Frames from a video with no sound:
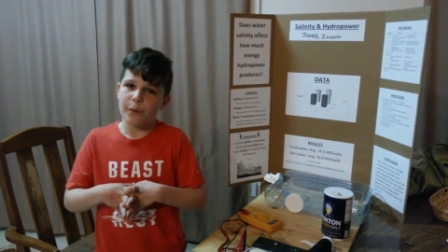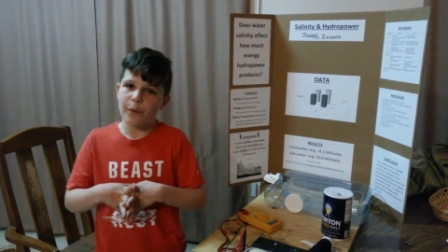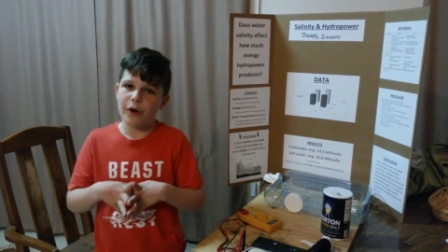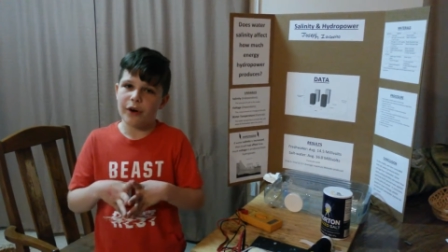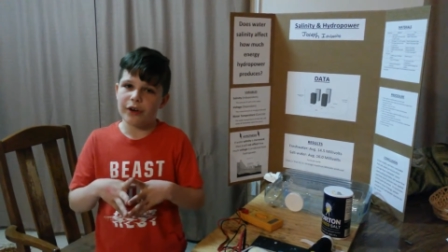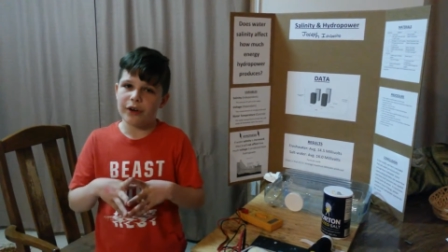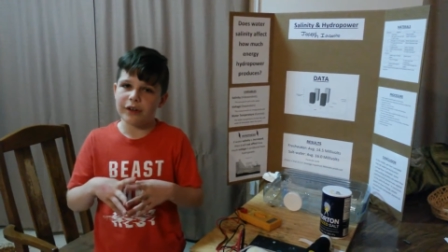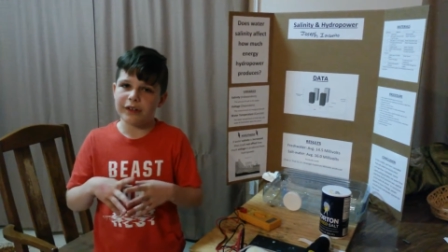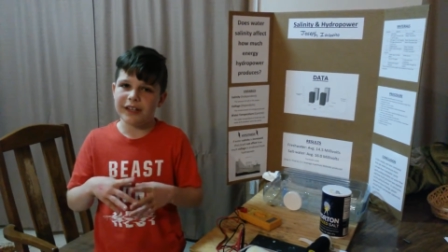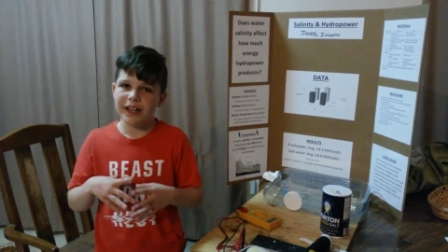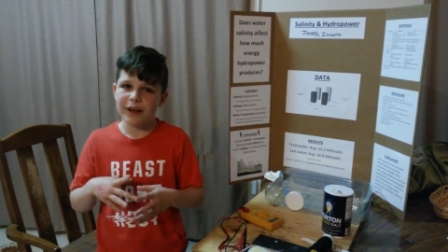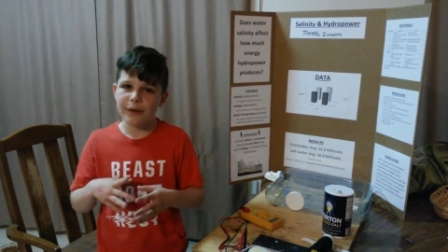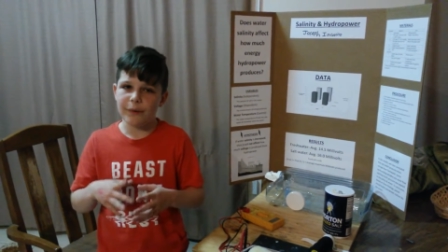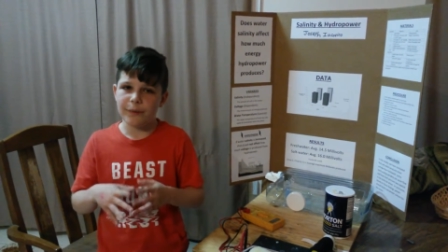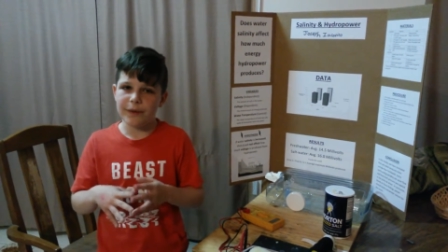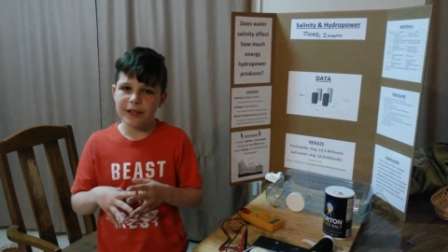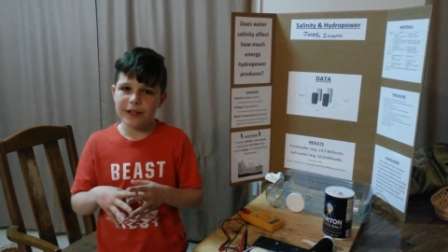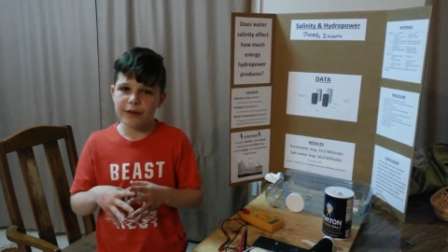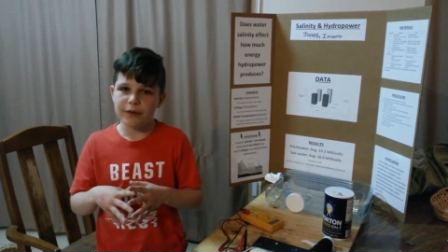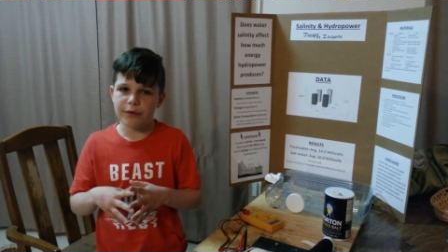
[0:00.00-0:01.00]
water that
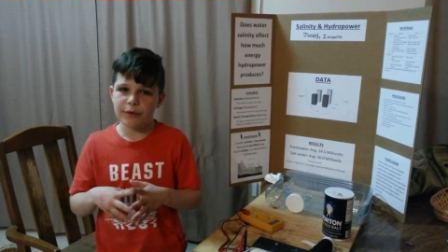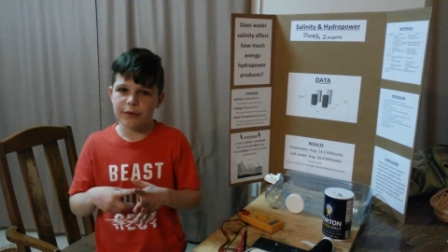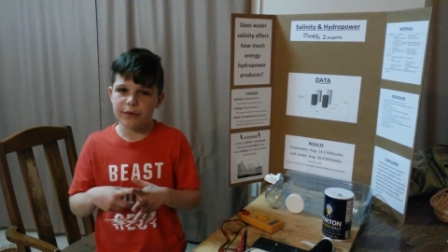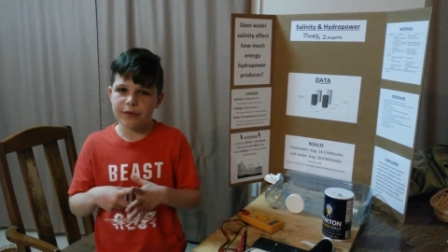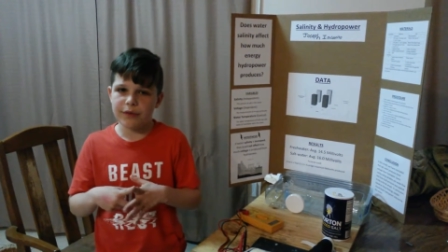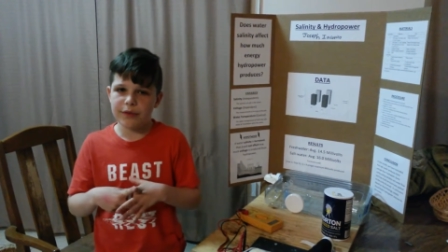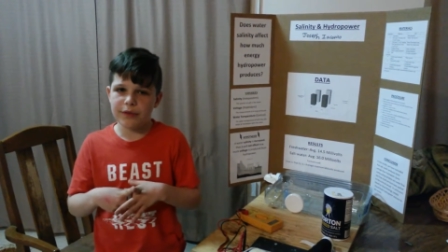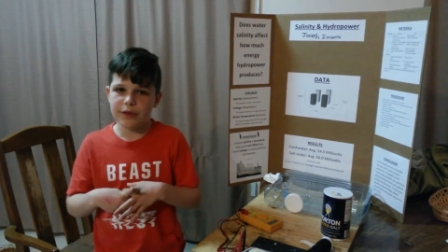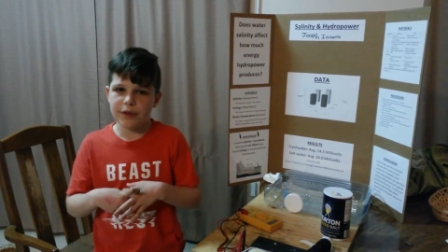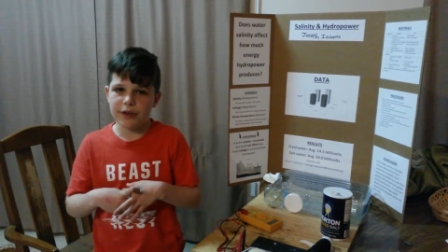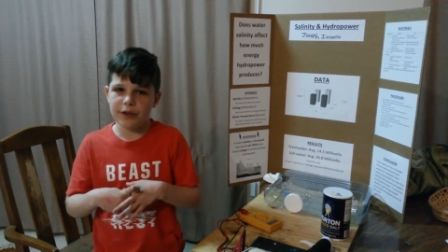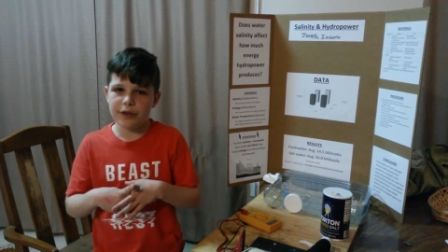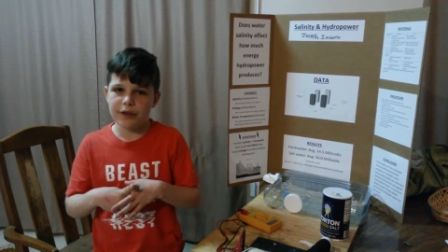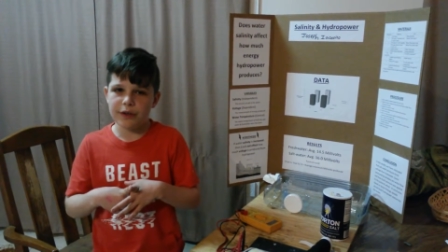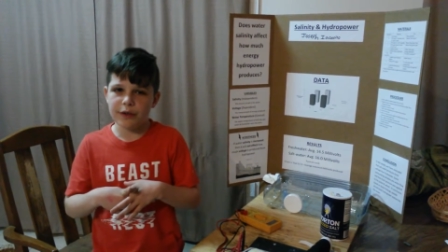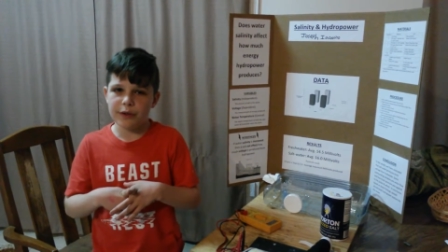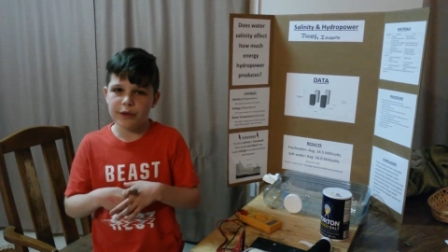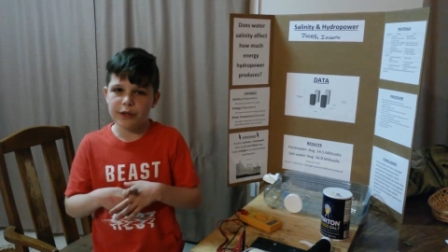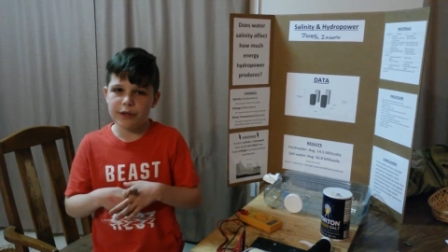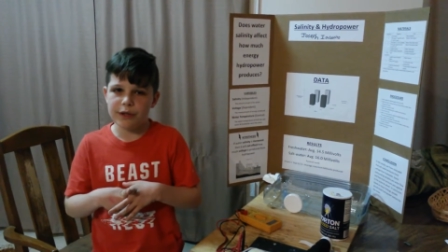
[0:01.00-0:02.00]
we use
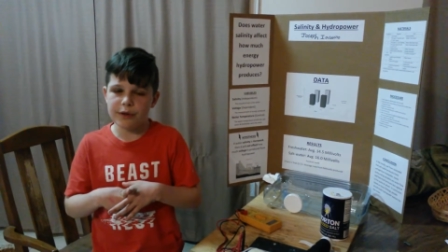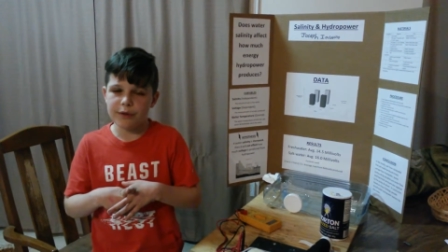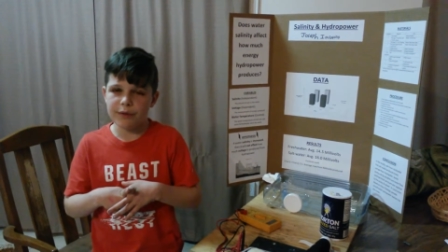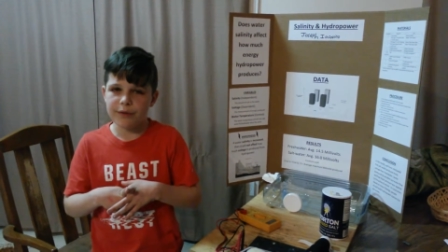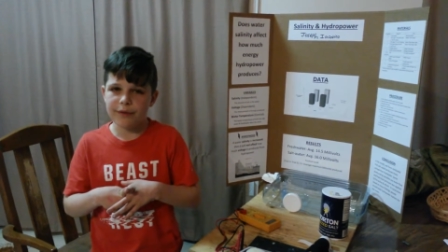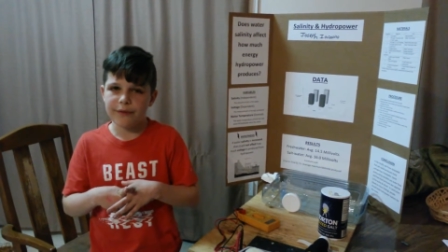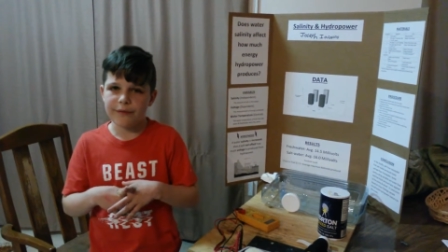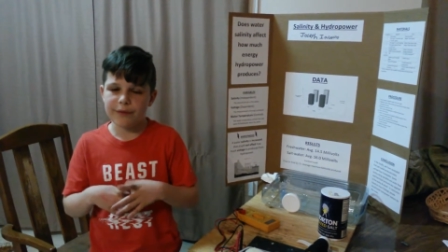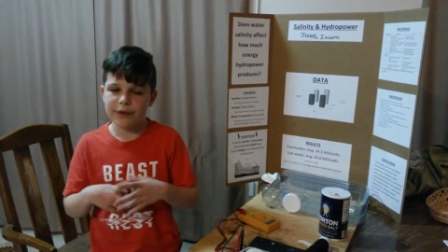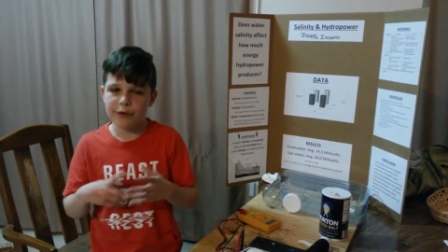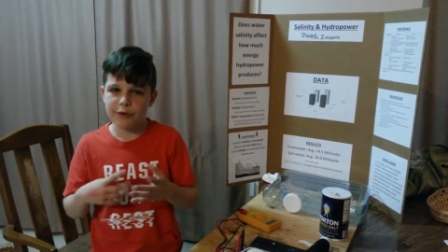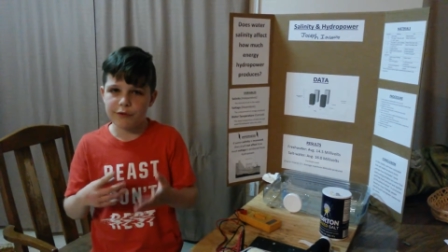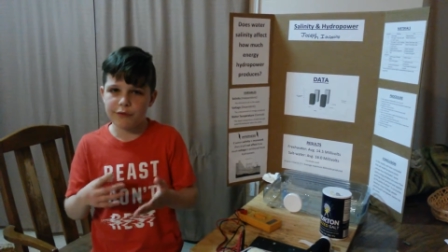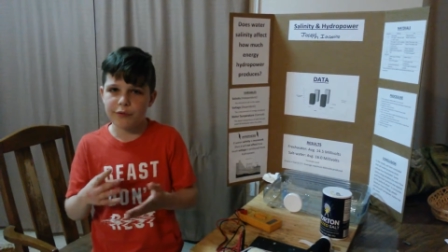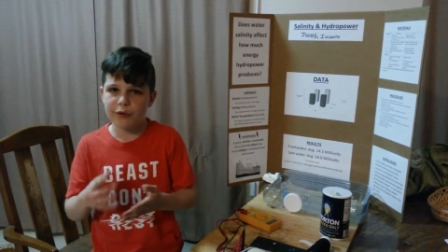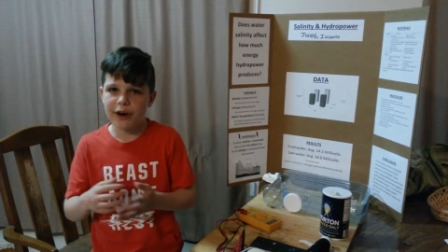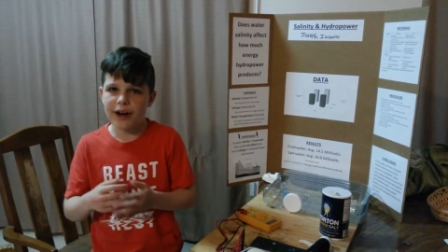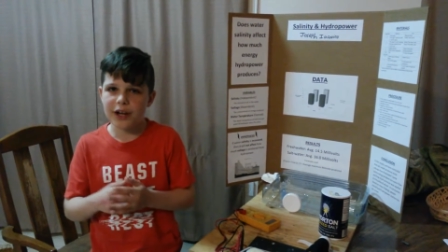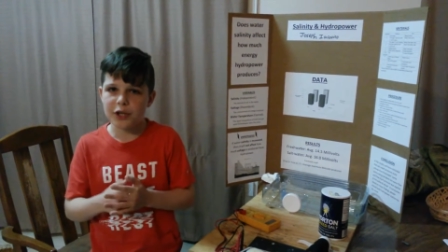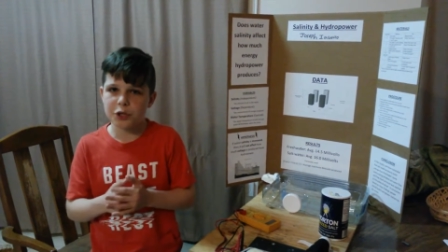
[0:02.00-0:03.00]

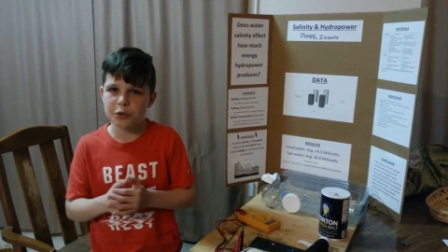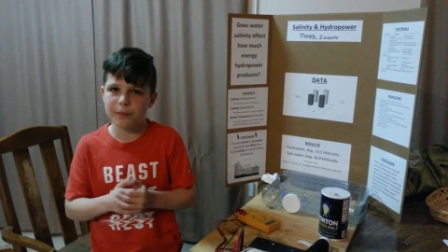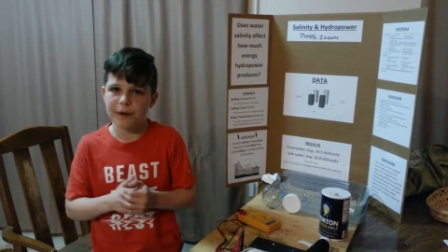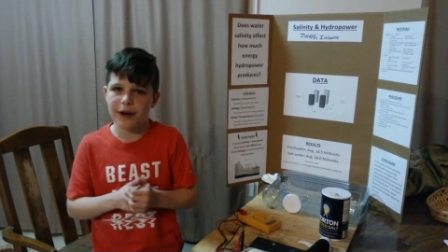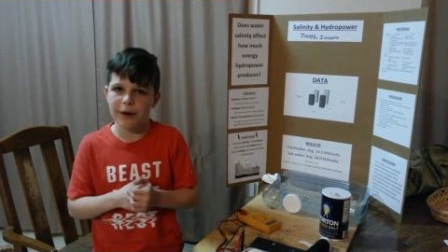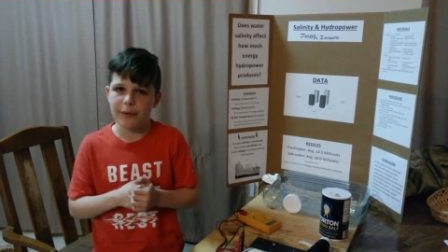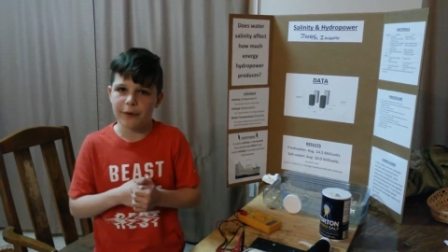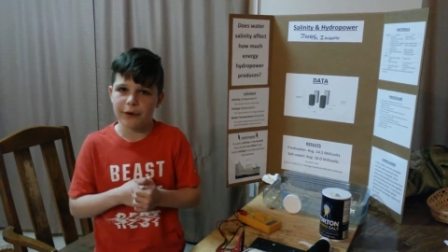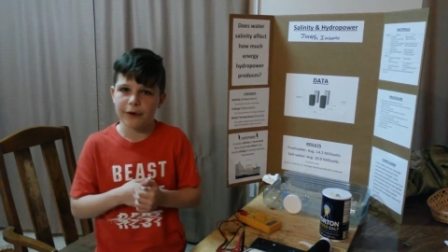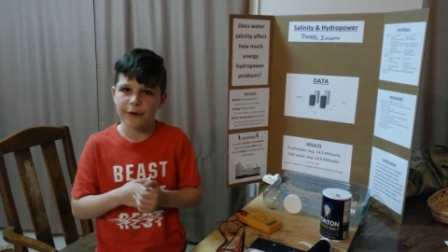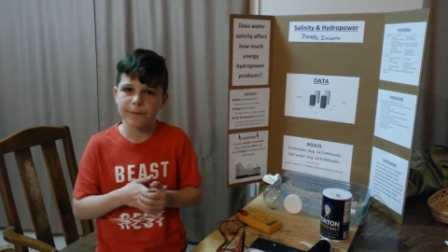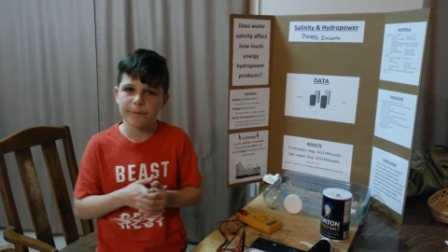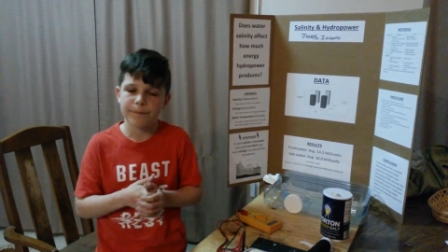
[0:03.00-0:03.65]
for hydropower.